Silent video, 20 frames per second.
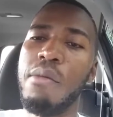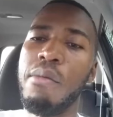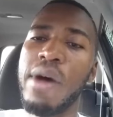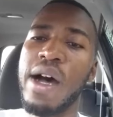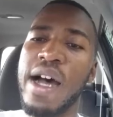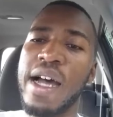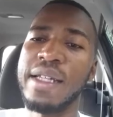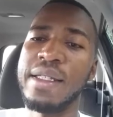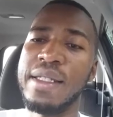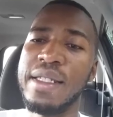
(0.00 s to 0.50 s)

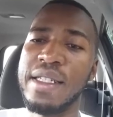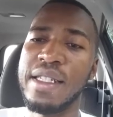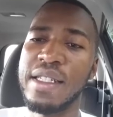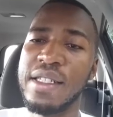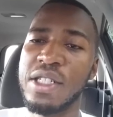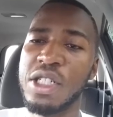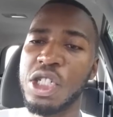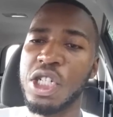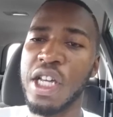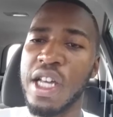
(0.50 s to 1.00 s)
My
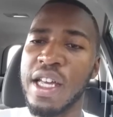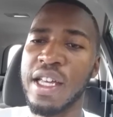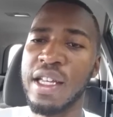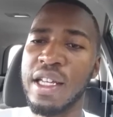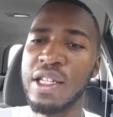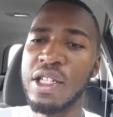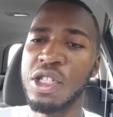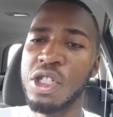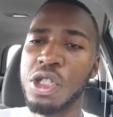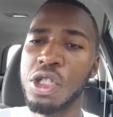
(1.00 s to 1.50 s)
ideas
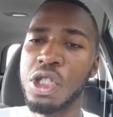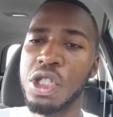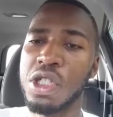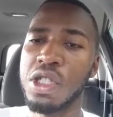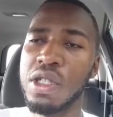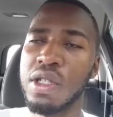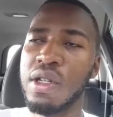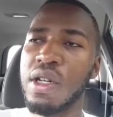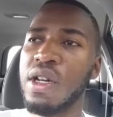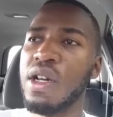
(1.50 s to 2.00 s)

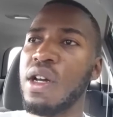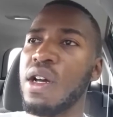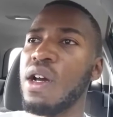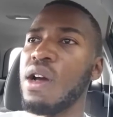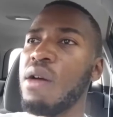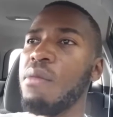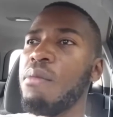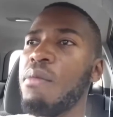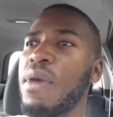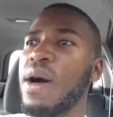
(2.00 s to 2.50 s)
change,
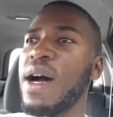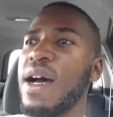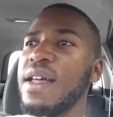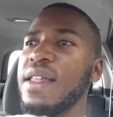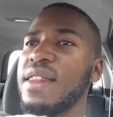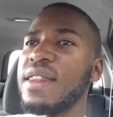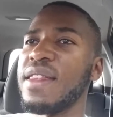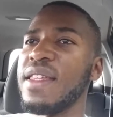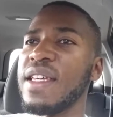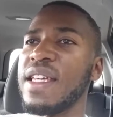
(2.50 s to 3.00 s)
my
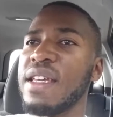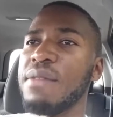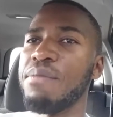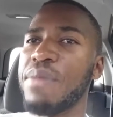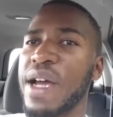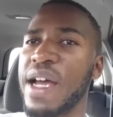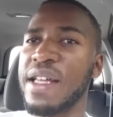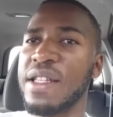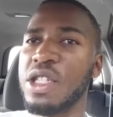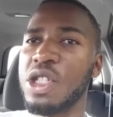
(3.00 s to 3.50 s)
thinking
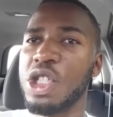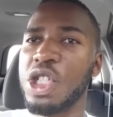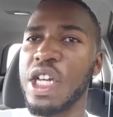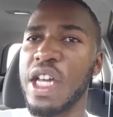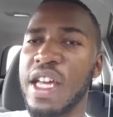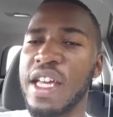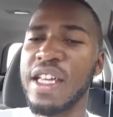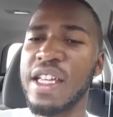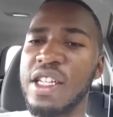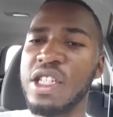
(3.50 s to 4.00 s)
patterns
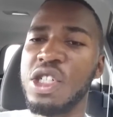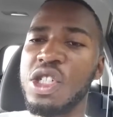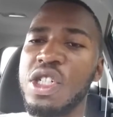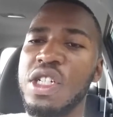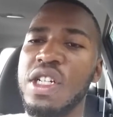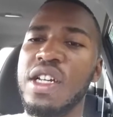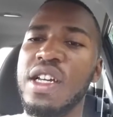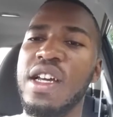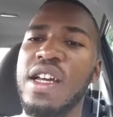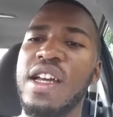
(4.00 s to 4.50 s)

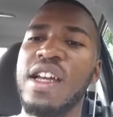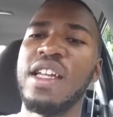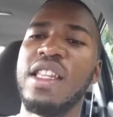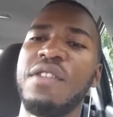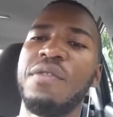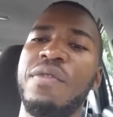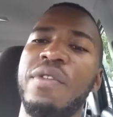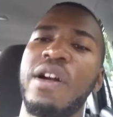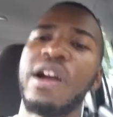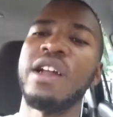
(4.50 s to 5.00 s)
change,
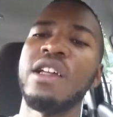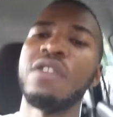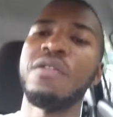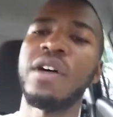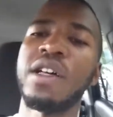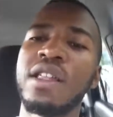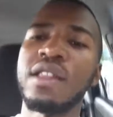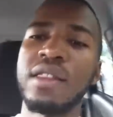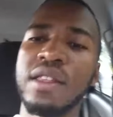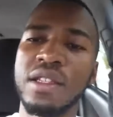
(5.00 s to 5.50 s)
and a variety of
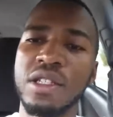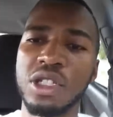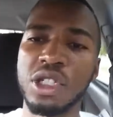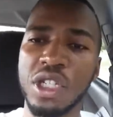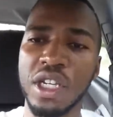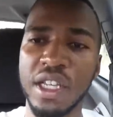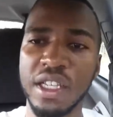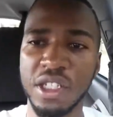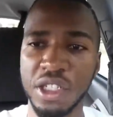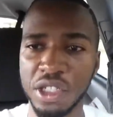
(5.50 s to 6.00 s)
other things
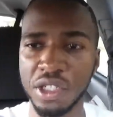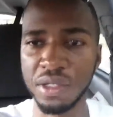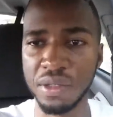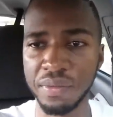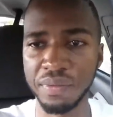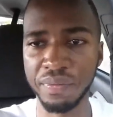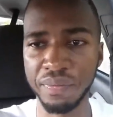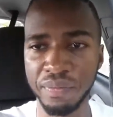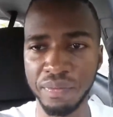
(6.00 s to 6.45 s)
change.